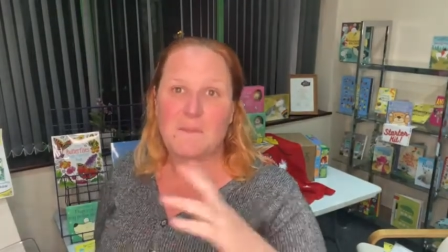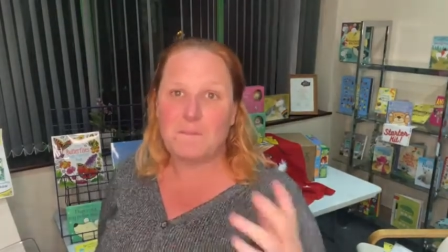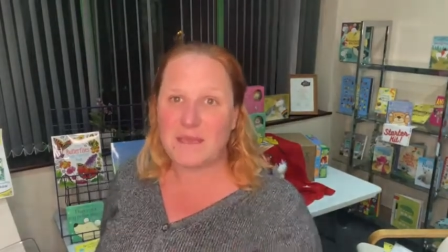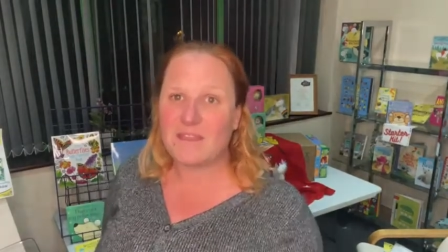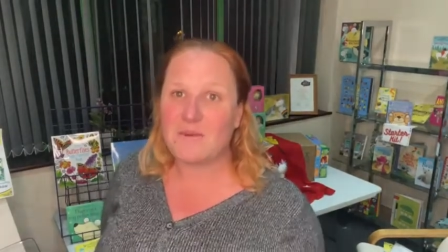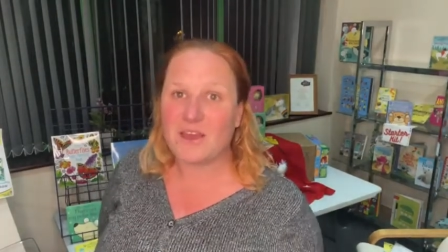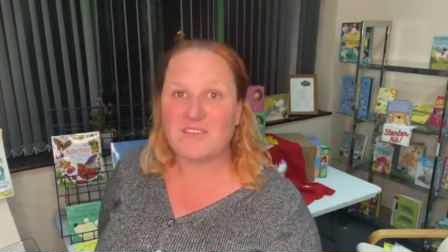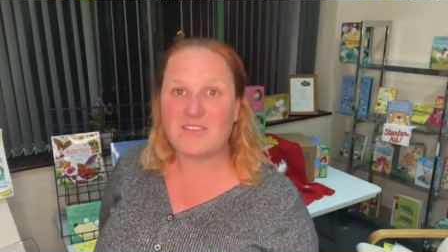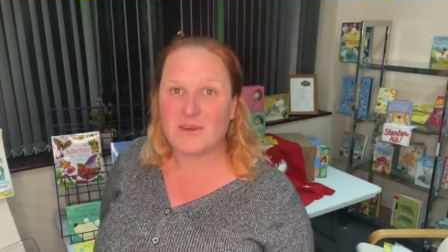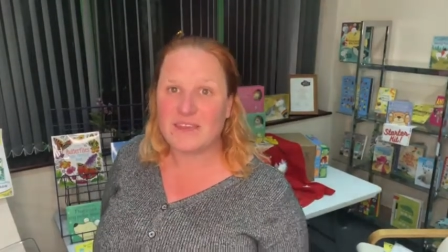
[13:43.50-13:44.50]
Be the
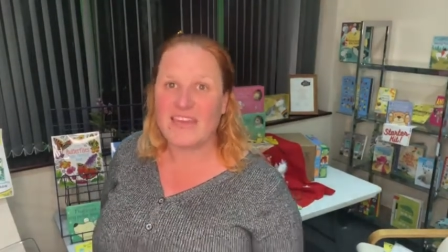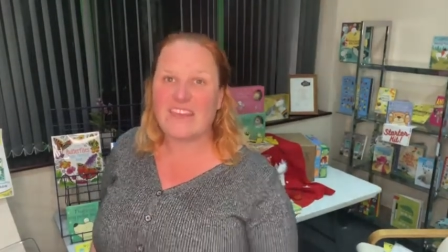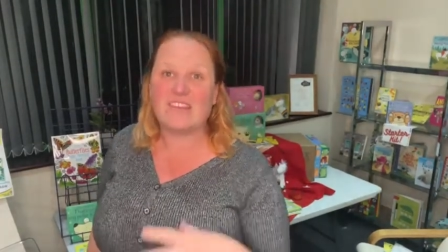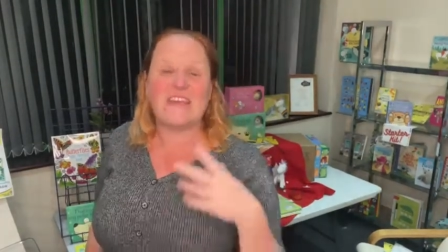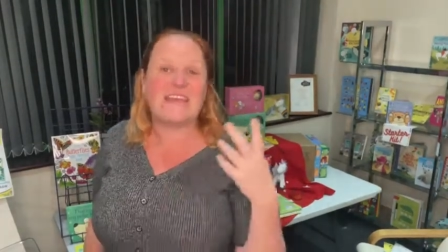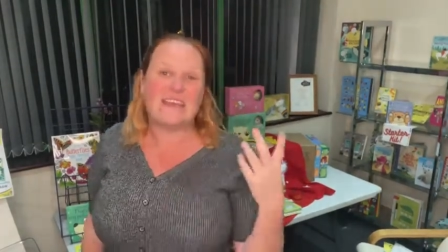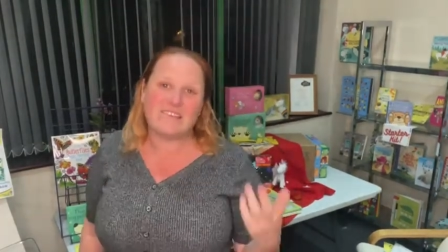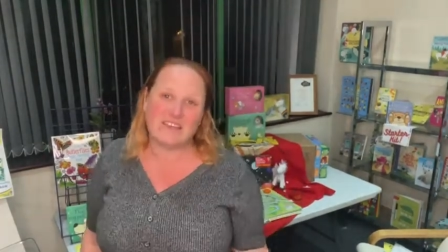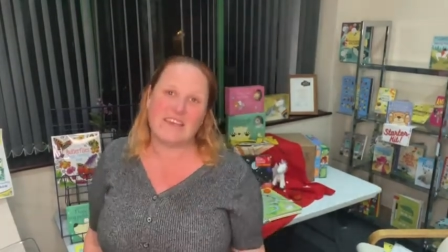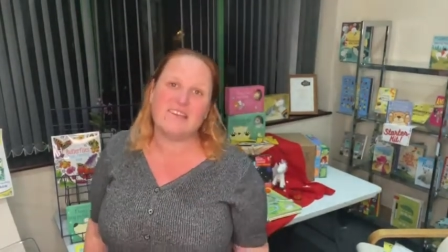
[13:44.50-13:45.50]
person to engage. It
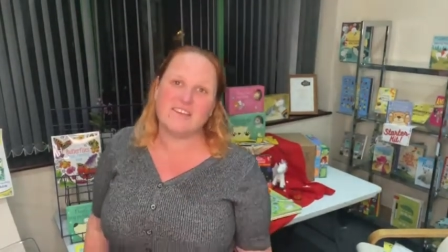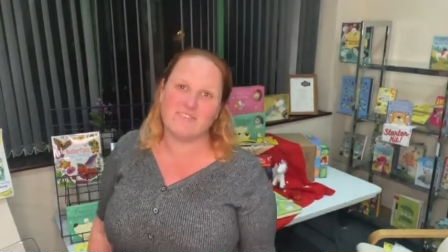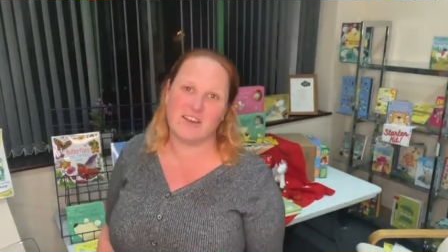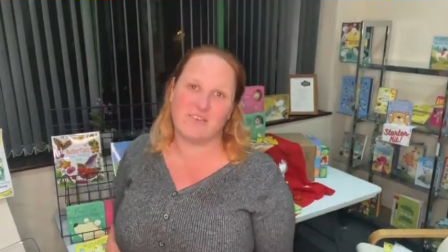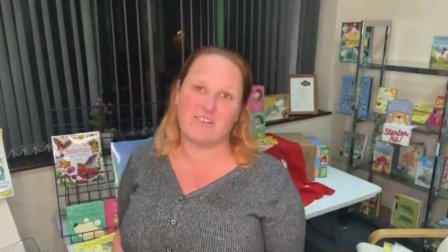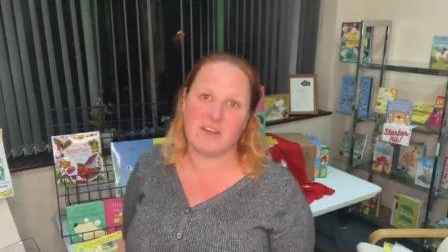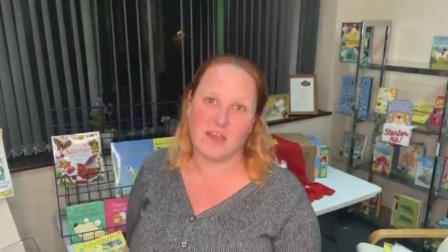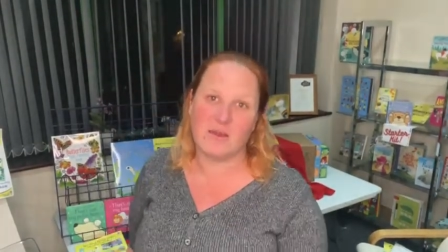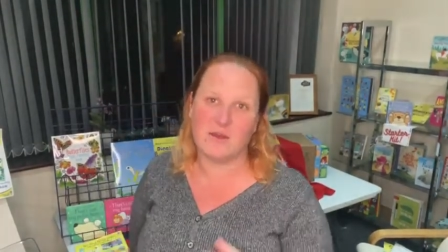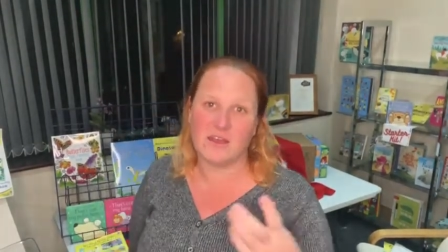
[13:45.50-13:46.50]
gets easier over
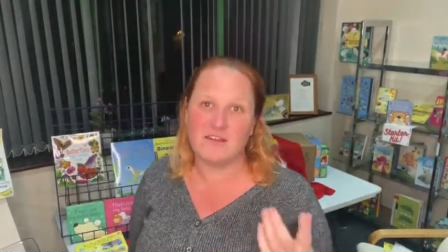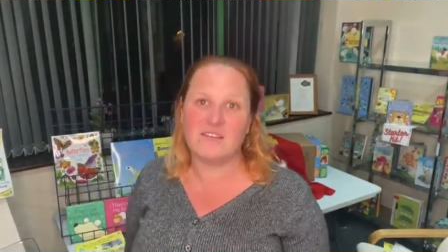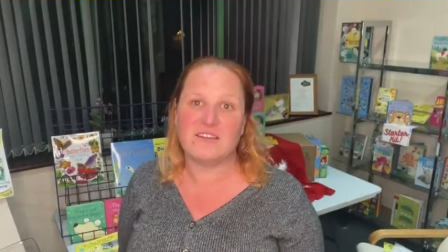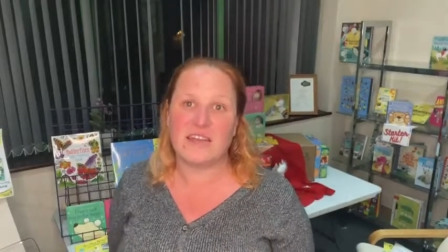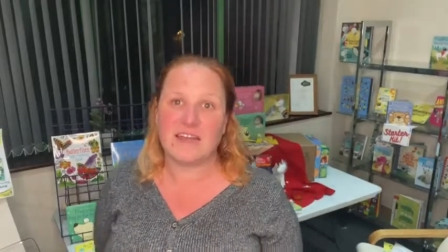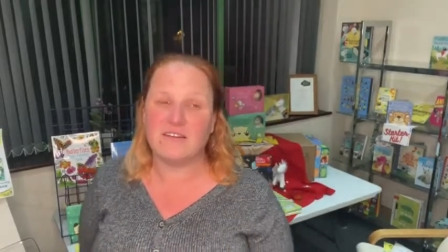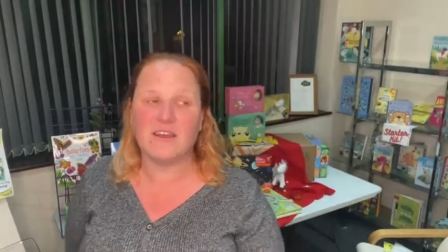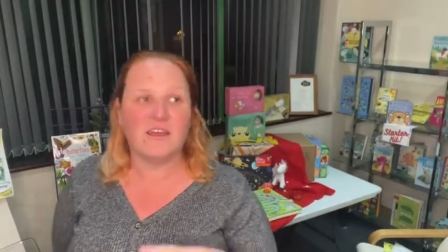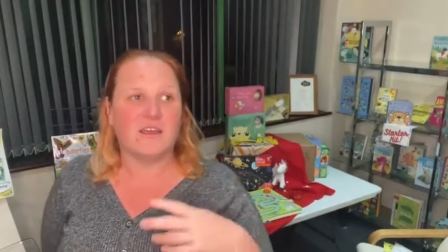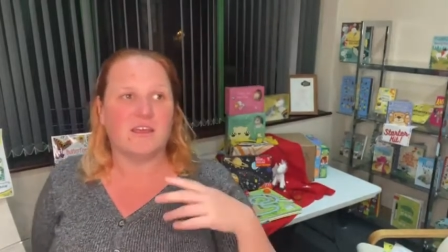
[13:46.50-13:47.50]
time. I understand,
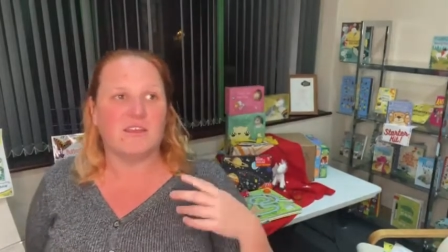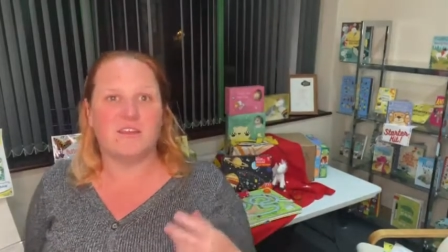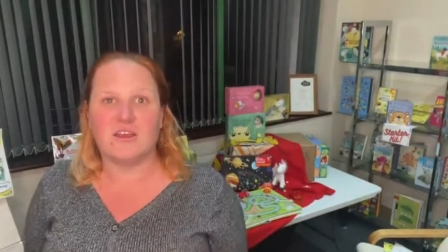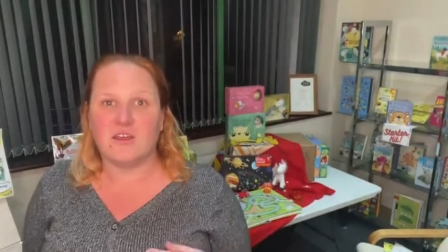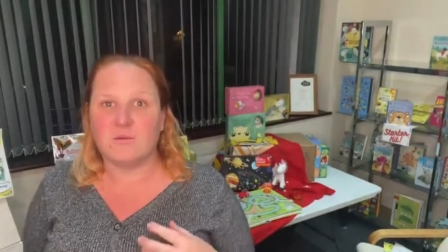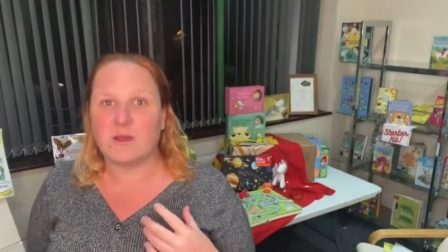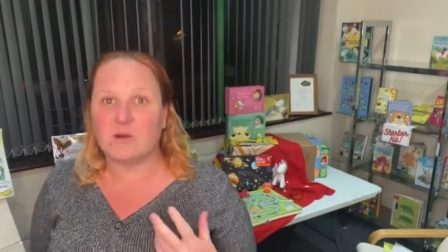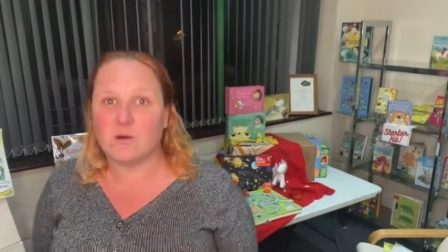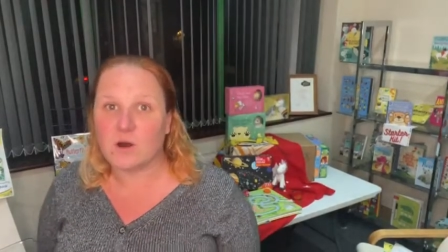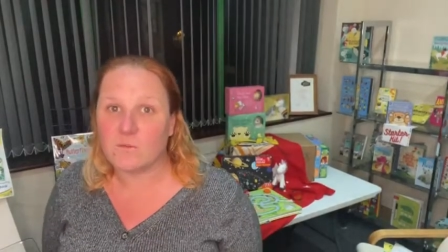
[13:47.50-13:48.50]
you know, we're
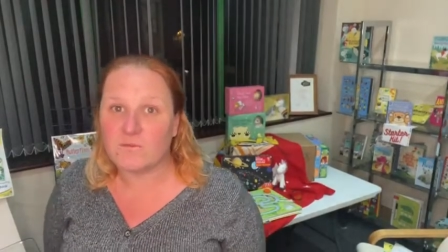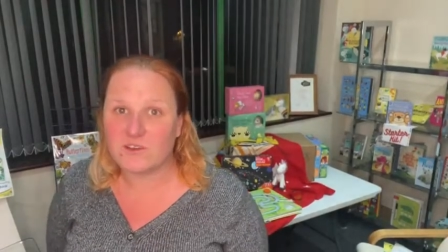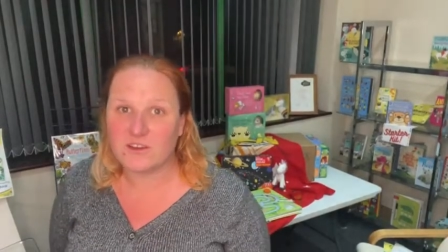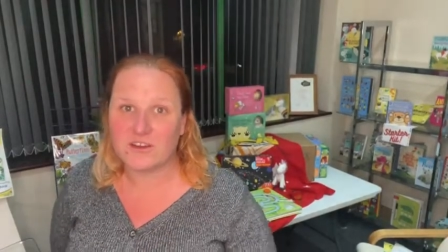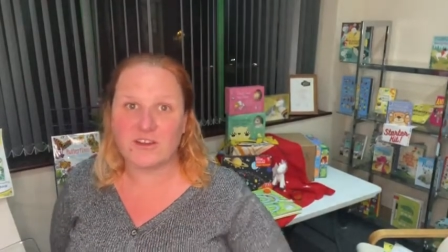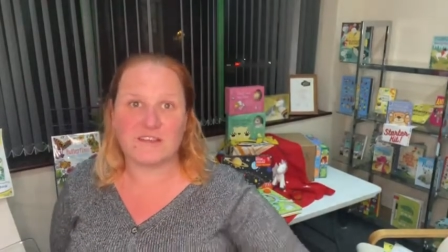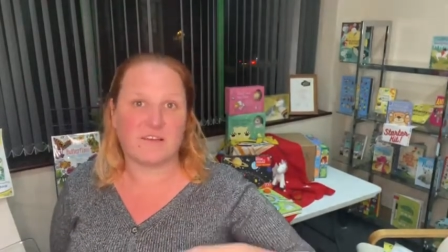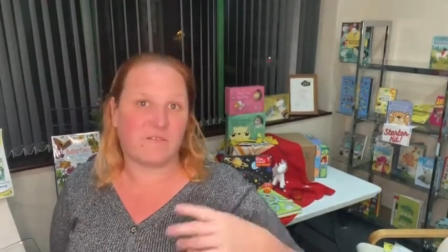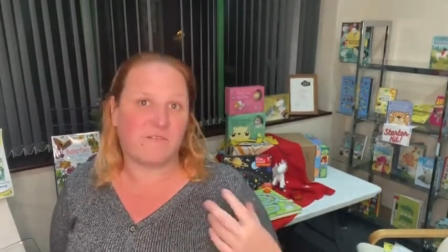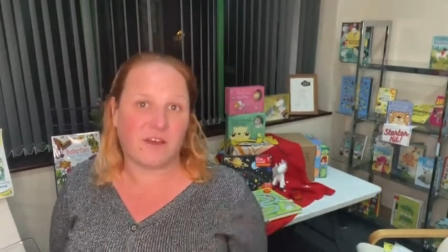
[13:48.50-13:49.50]
not confident, it's
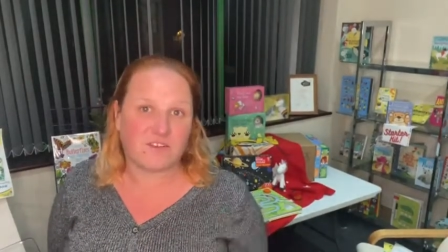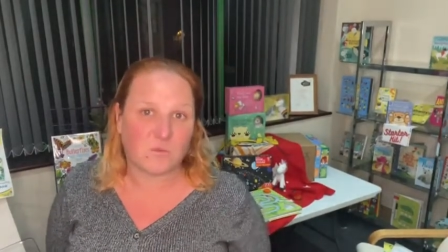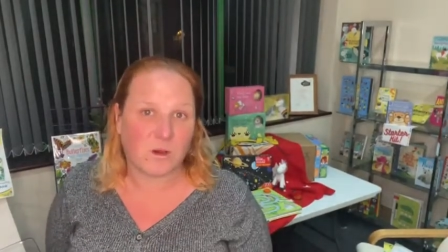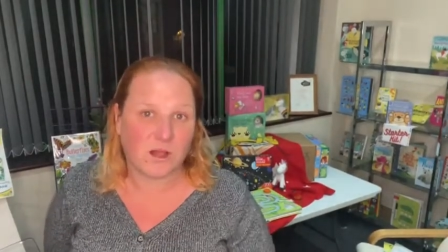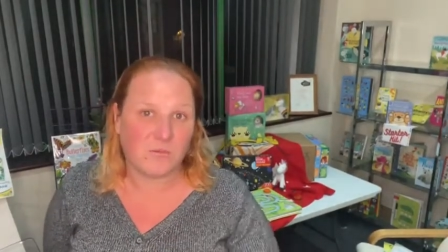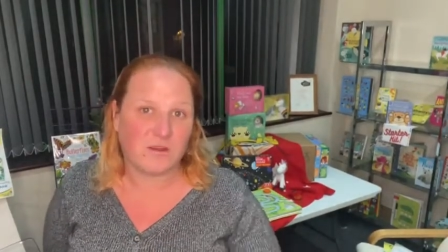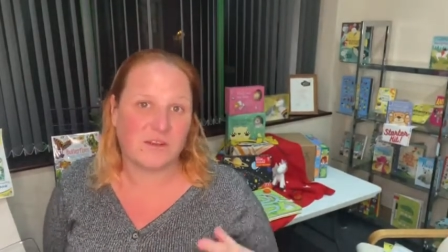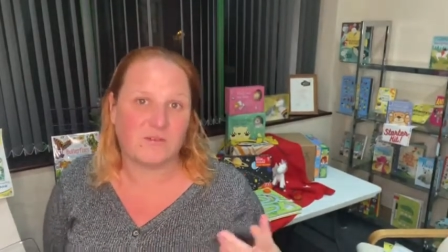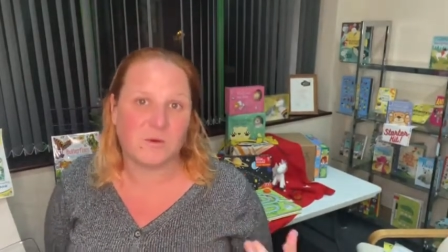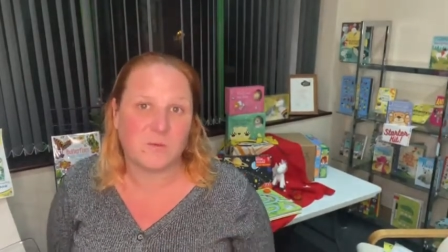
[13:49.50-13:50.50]
our first one, we
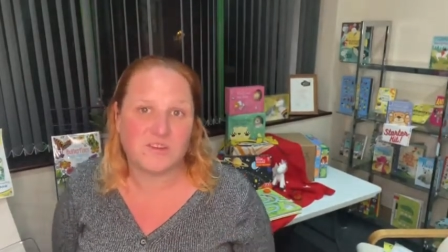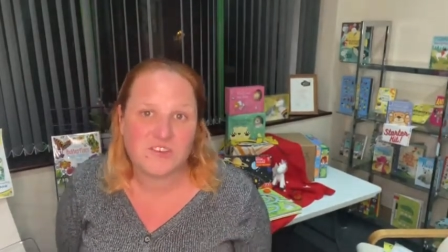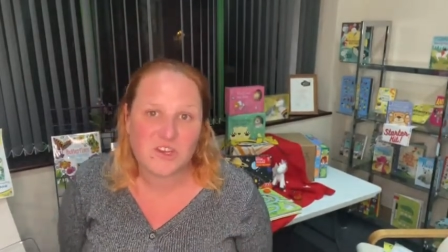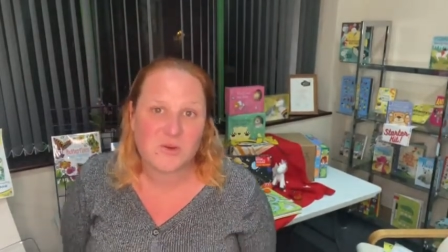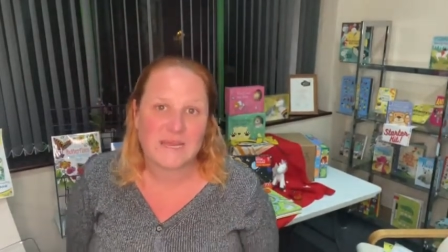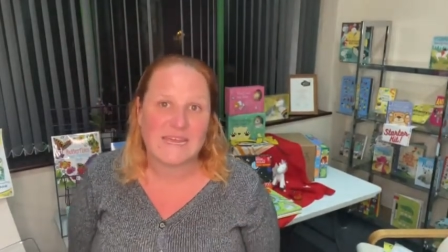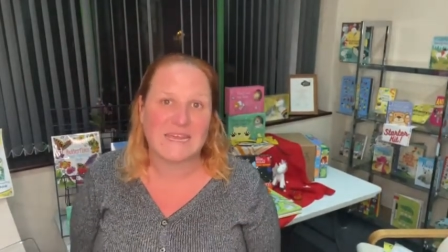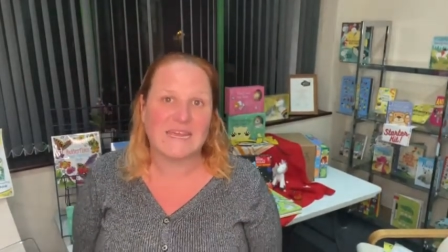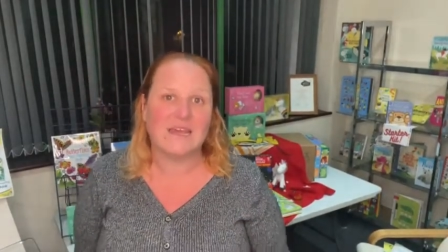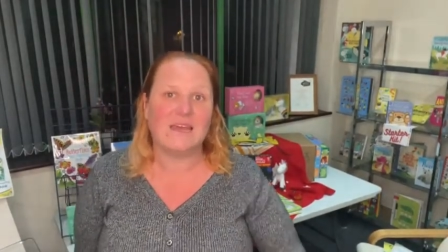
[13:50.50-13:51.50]
don't know what we're
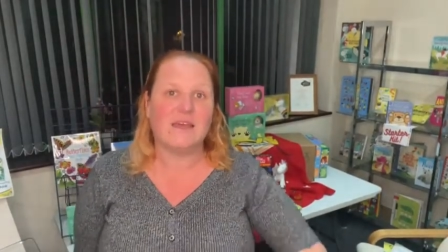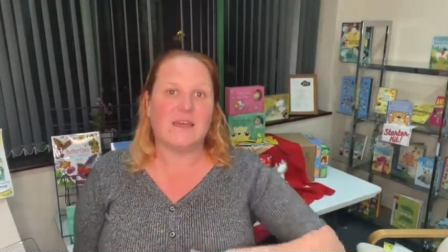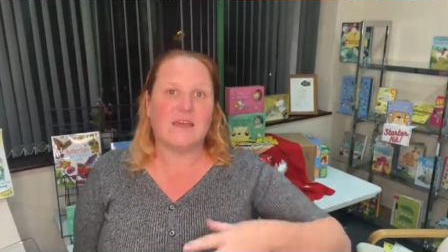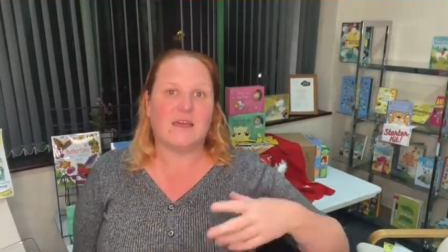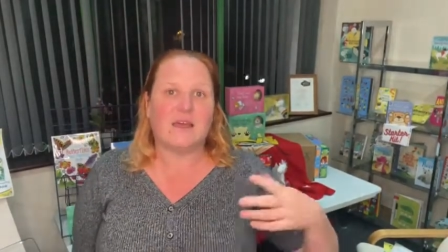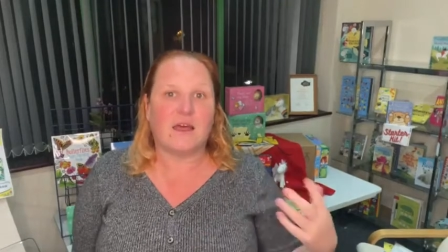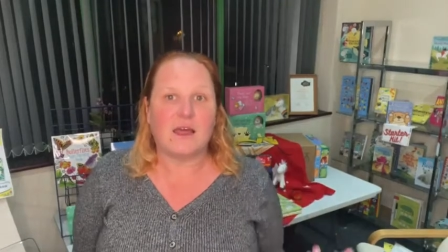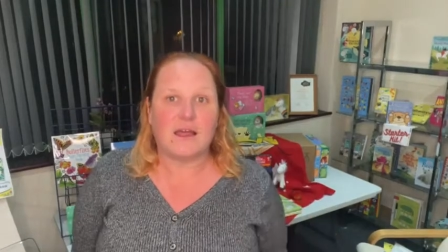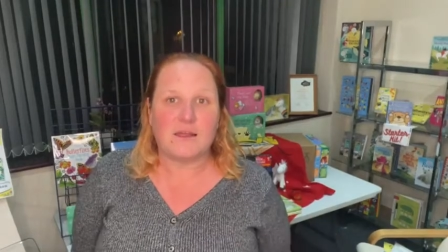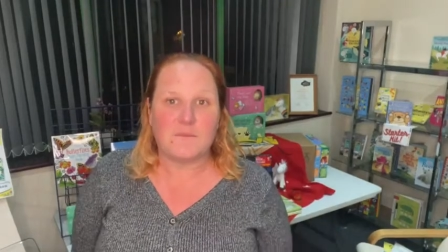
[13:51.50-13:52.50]
doing.
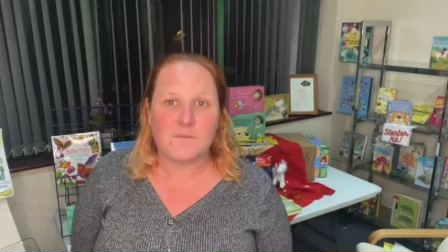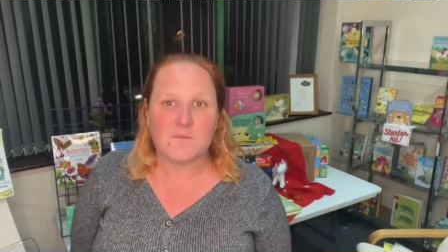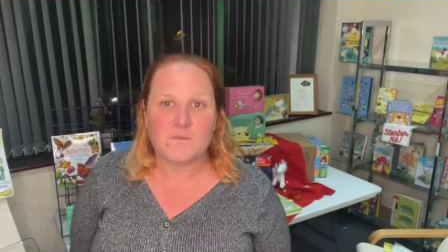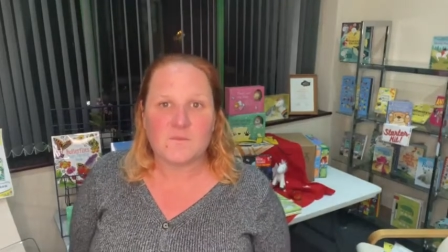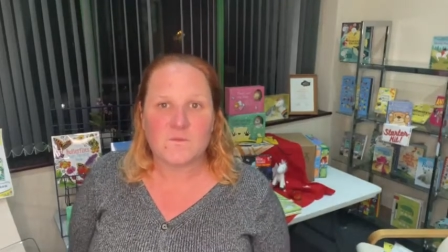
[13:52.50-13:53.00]
Um,